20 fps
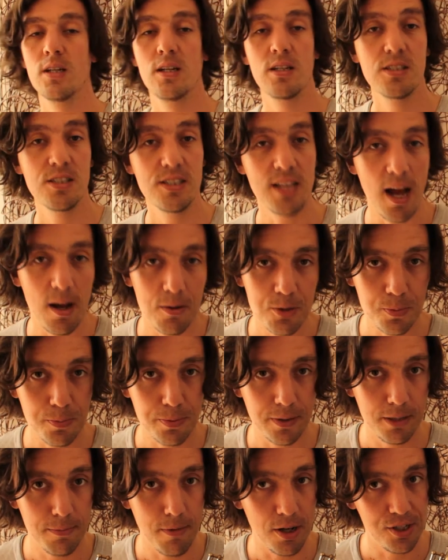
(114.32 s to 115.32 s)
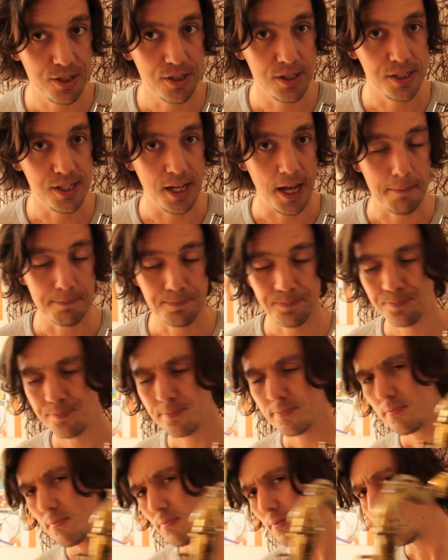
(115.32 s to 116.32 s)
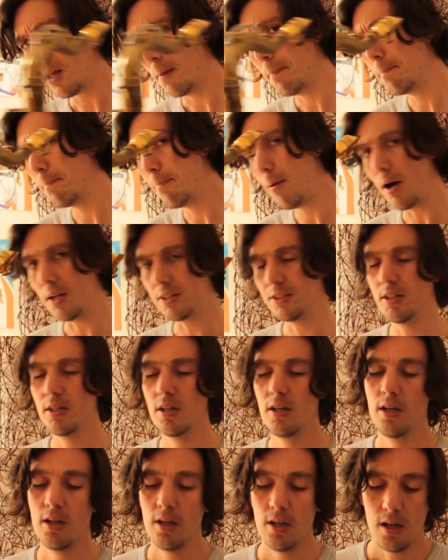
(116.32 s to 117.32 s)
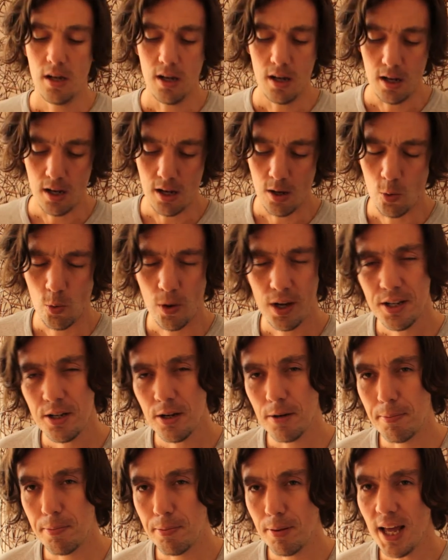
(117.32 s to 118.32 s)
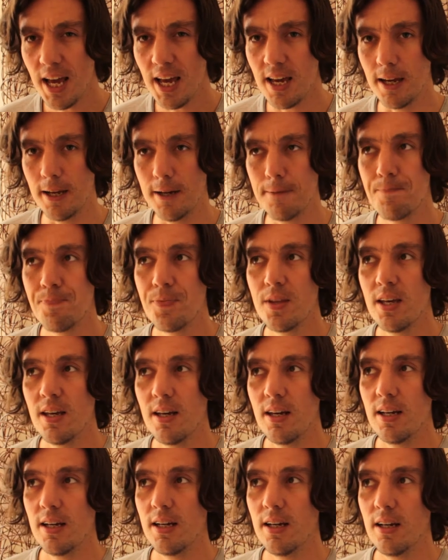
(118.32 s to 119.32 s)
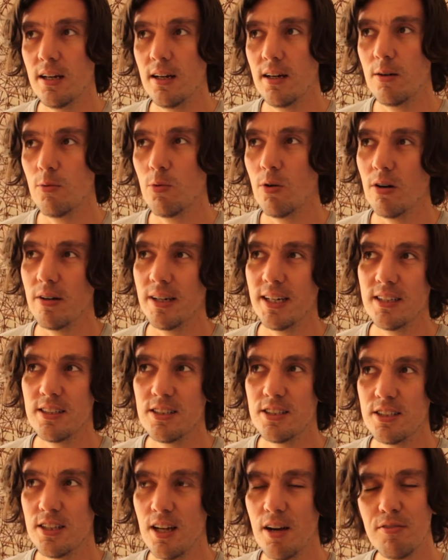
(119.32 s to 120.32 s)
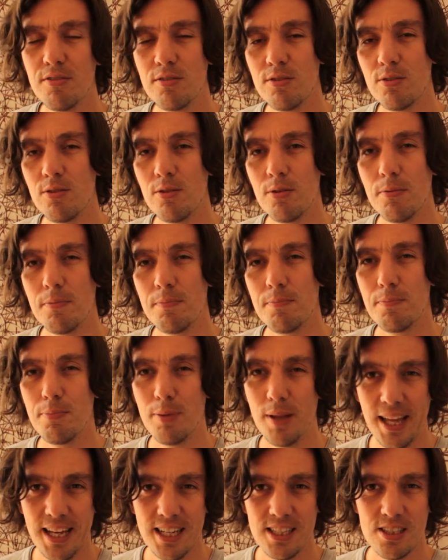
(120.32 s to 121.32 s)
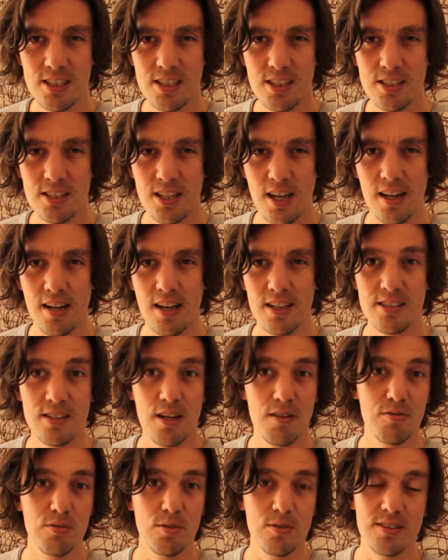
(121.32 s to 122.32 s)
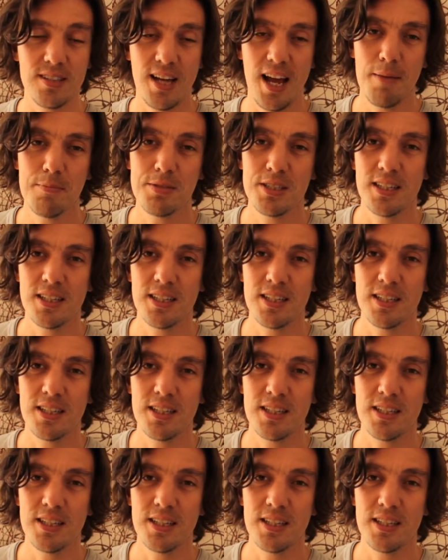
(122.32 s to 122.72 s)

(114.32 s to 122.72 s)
Sounds pretty much the same, but when you're playing, well, in several places and at several times,